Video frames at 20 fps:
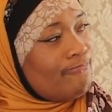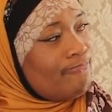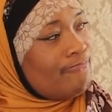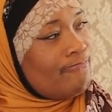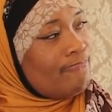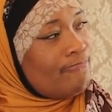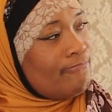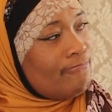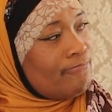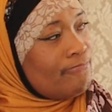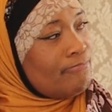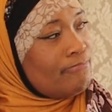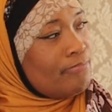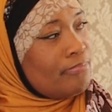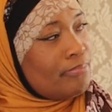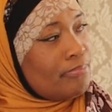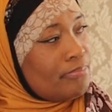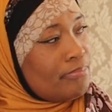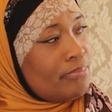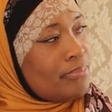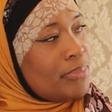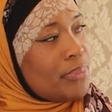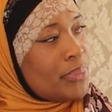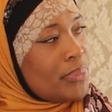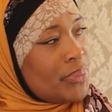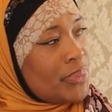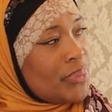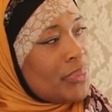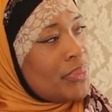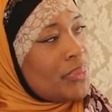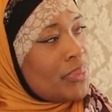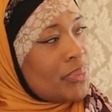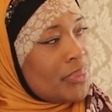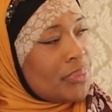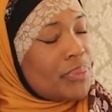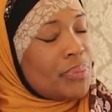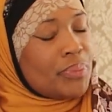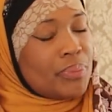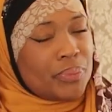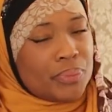
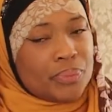The person shown says nothing.